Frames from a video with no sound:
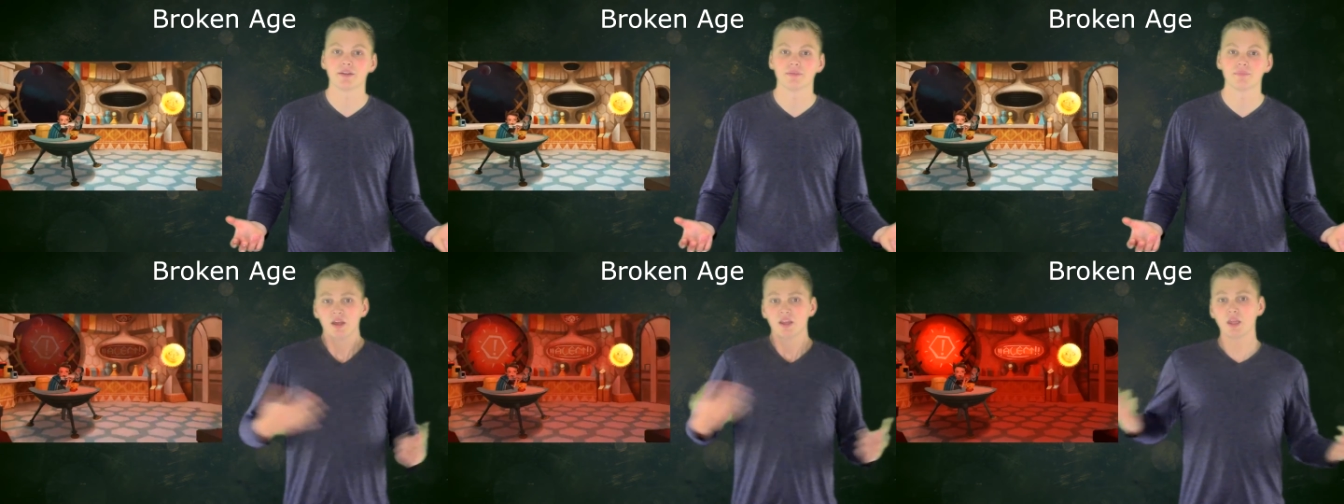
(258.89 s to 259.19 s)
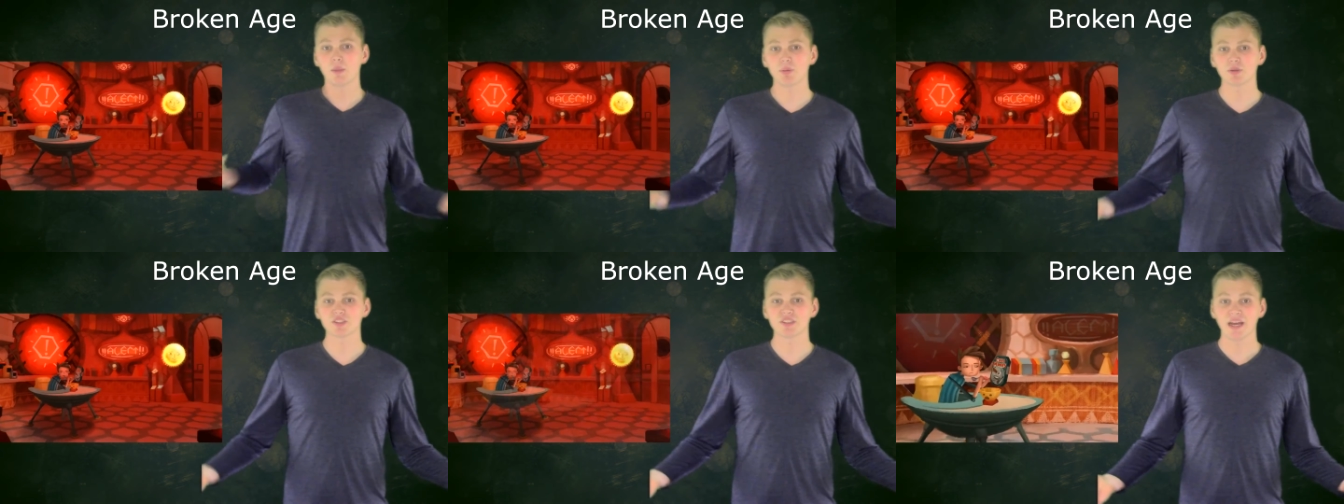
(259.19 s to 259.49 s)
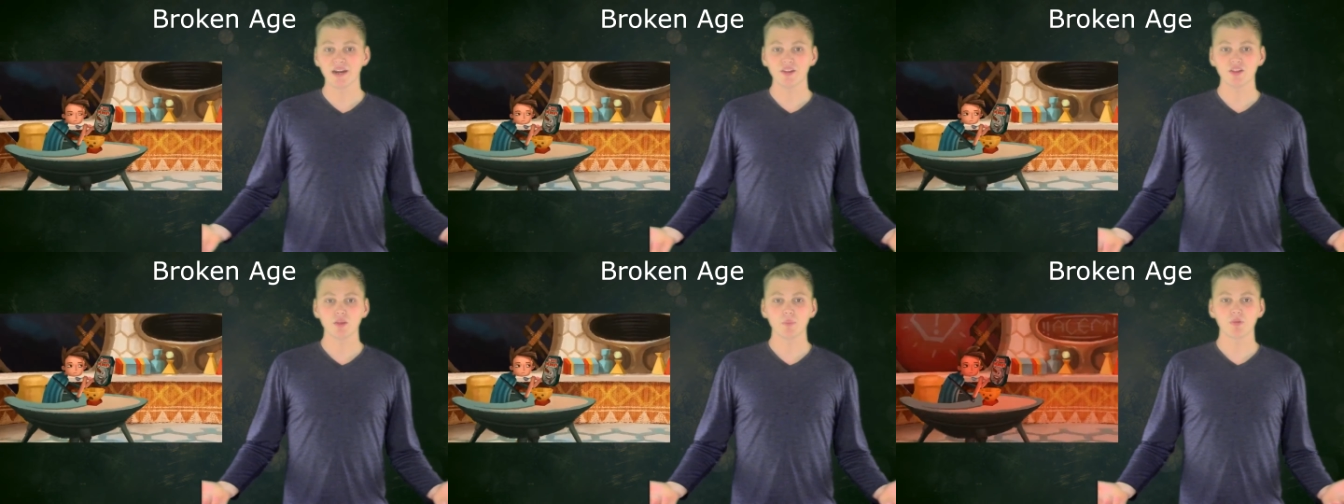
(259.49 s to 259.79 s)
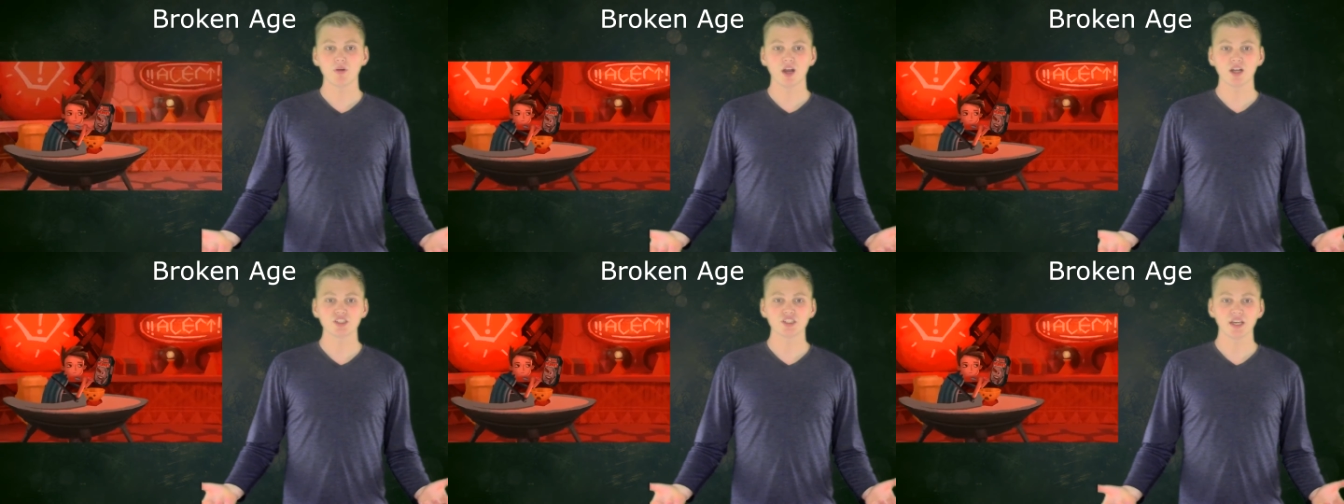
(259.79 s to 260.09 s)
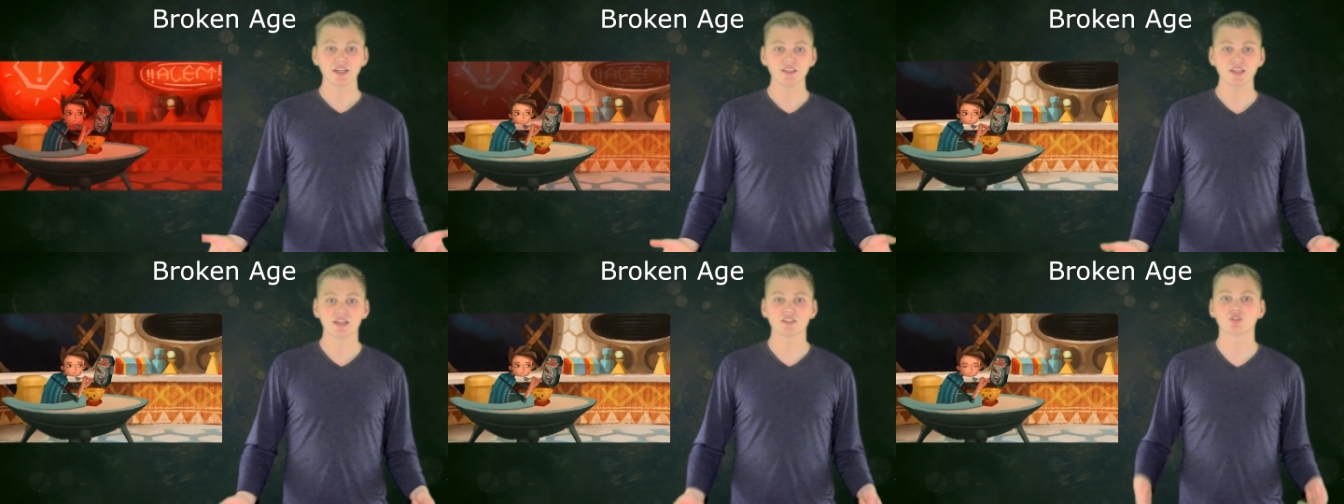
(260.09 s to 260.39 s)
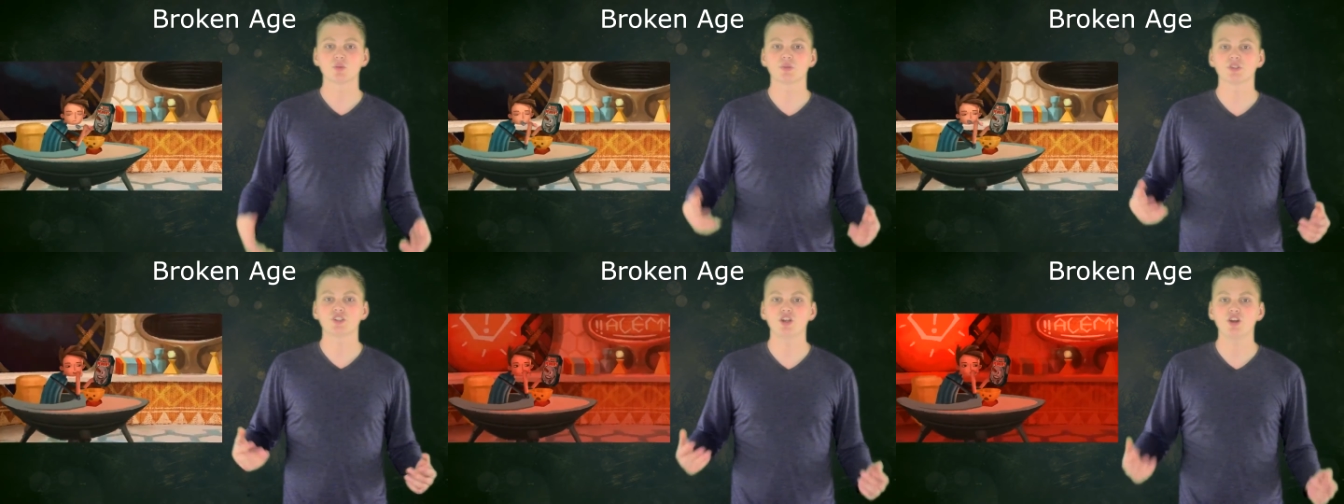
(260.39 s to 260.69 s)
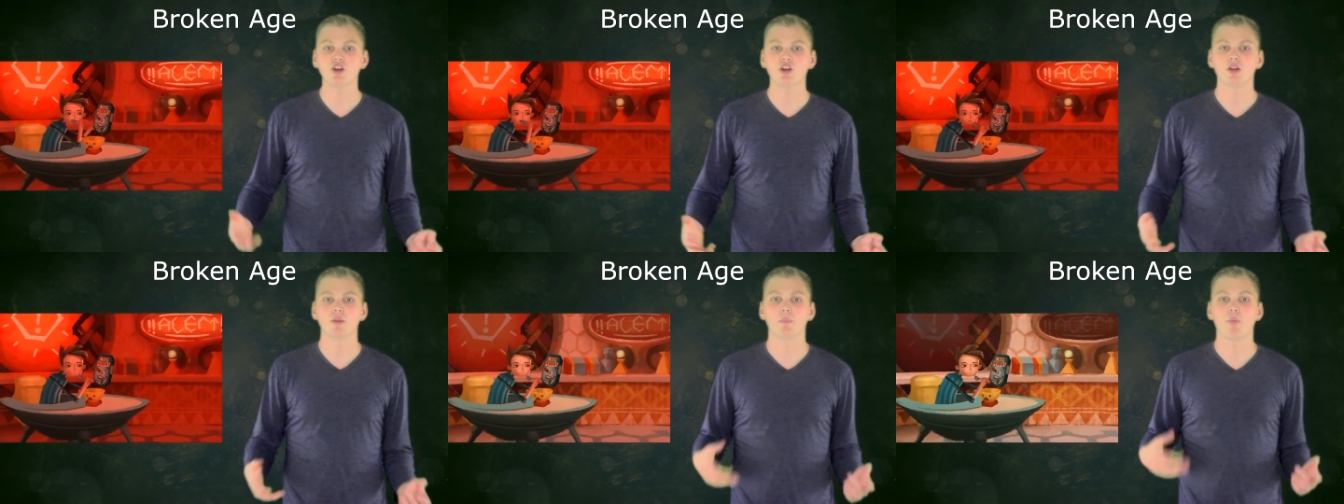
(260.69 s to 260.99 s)
They presented the project as a
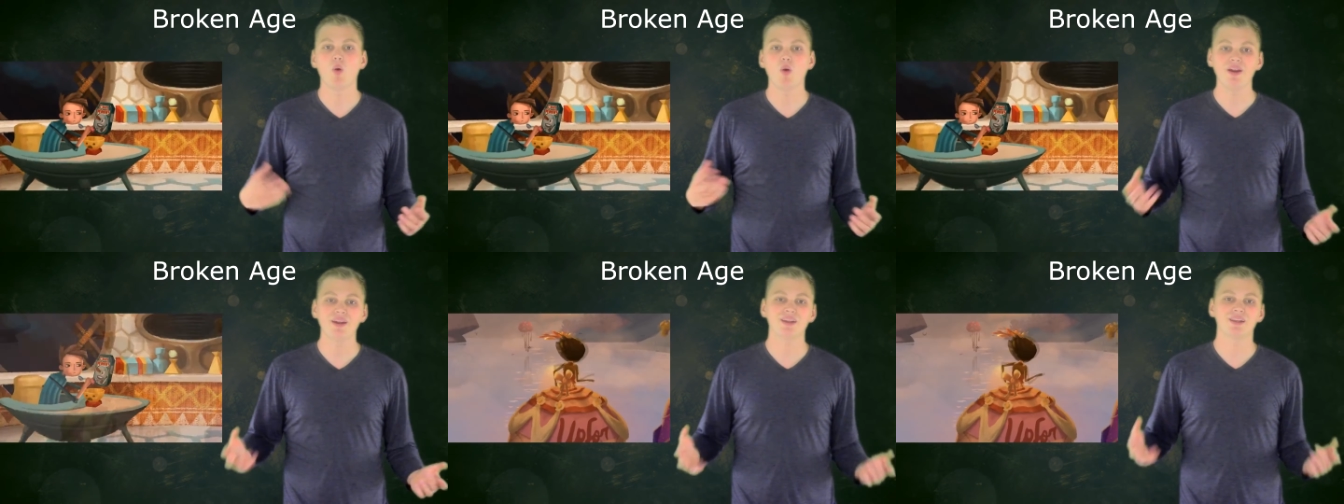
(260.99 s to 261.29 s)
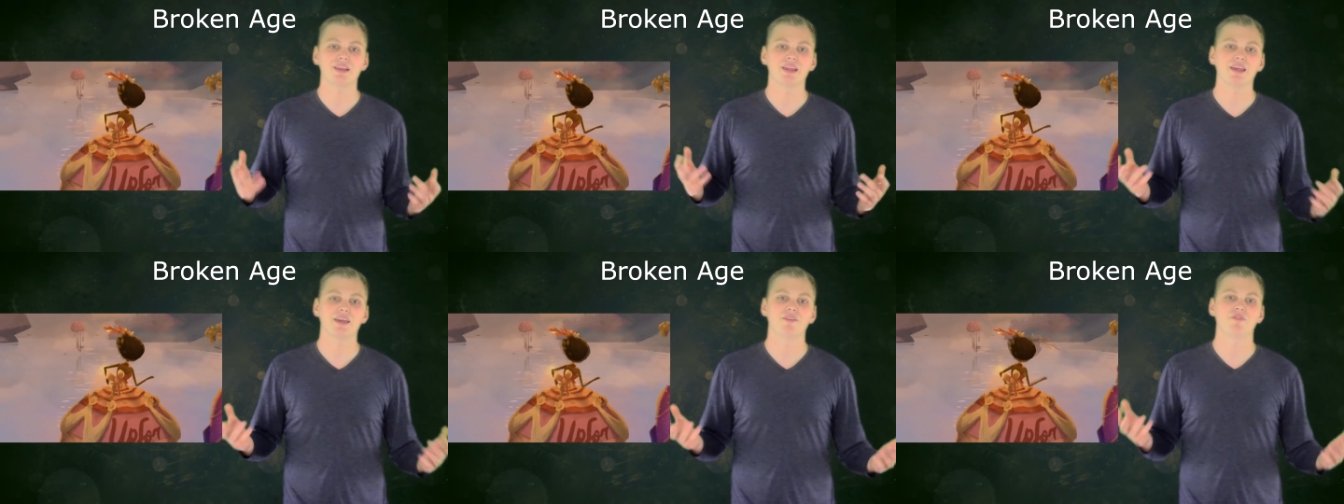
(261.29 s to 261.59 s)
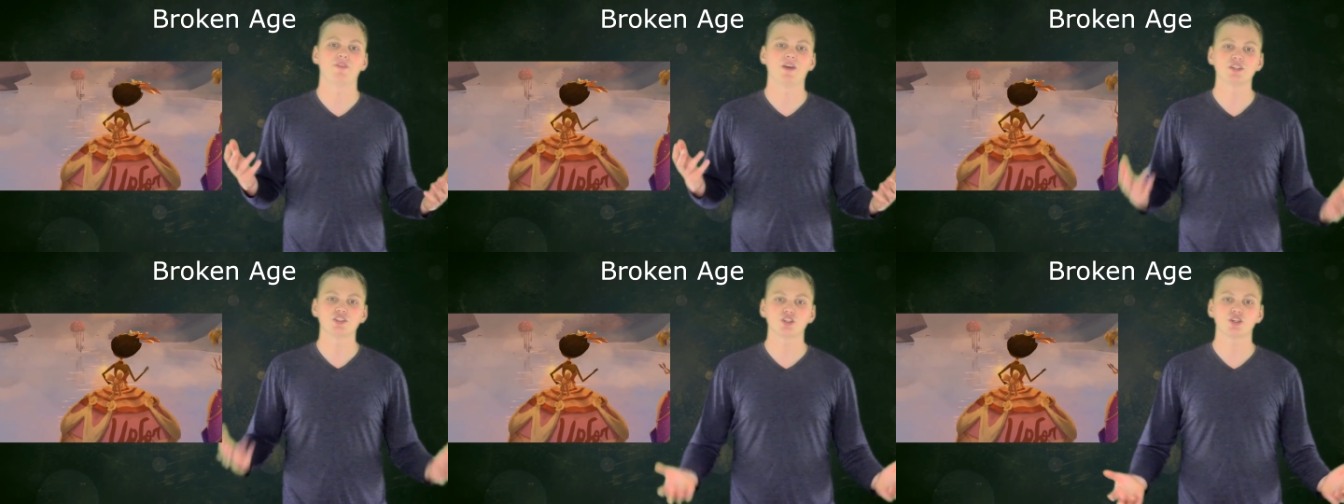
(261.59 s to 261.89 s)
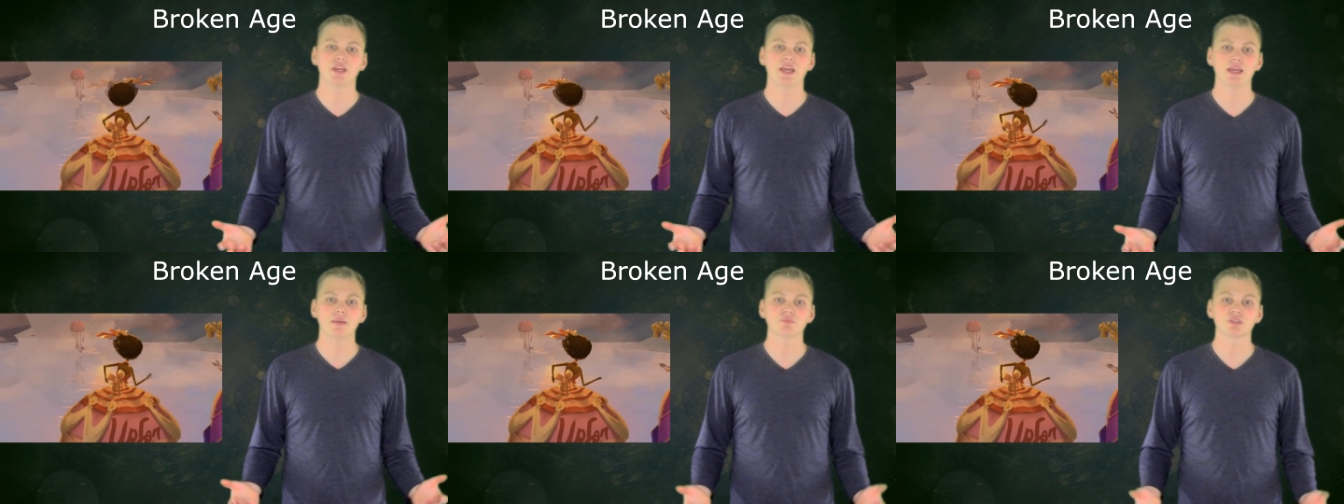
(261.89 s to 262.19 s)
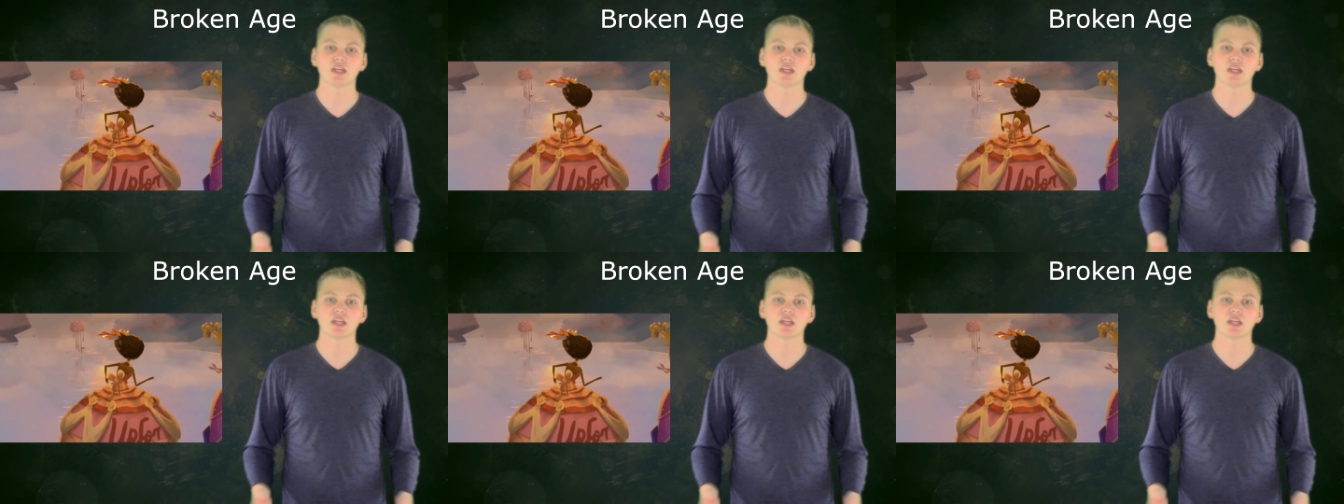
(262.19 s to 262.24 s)
return to point-and-click adventure games